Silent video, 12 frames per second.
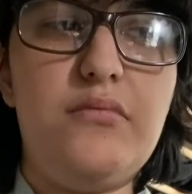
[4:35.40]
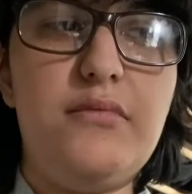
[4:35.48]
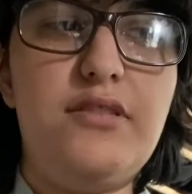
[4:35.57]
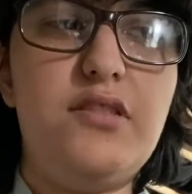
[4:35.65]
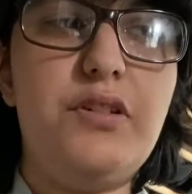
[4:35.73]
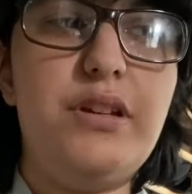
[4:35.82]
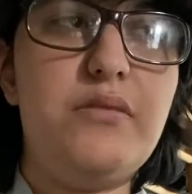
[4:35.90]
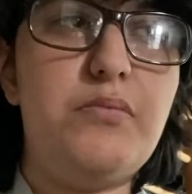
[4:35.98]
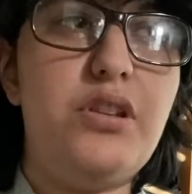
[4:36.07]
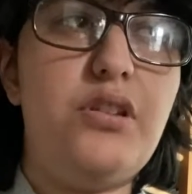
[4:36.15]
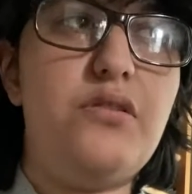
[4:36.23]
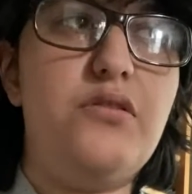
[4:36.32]
it's always
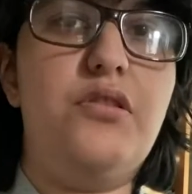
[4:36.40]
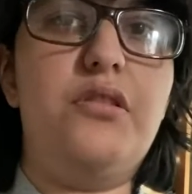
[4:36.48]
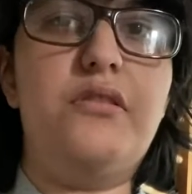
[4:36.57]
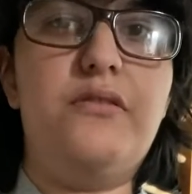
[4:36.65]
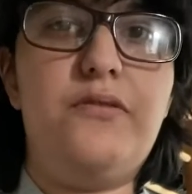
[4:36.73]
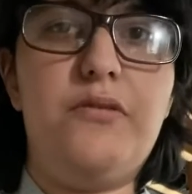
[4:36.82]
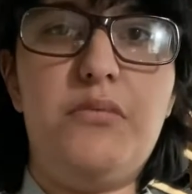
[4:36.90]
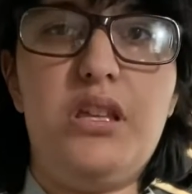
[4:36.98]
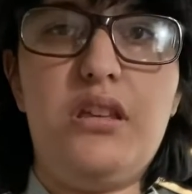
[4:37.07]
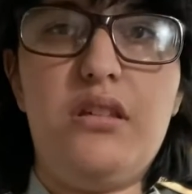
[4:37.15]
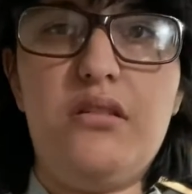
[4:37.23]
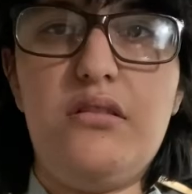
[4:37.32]
been a struggle for
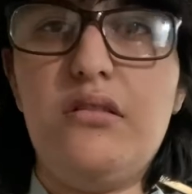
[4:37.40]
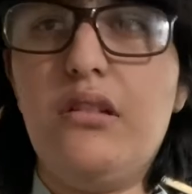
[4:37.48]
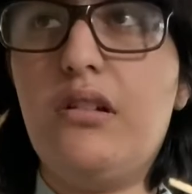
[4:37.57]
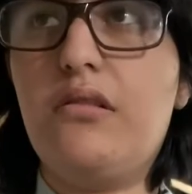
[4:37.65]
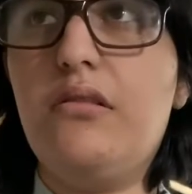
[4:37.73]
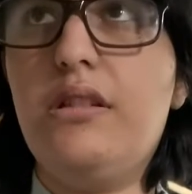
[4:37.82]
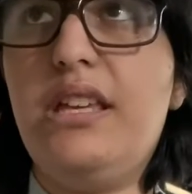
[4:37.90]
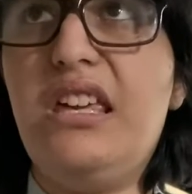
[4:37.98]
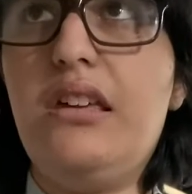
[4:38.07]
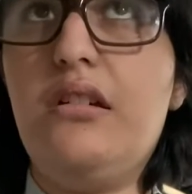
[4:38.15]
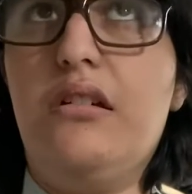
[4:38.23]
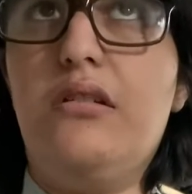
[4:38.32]
me, not only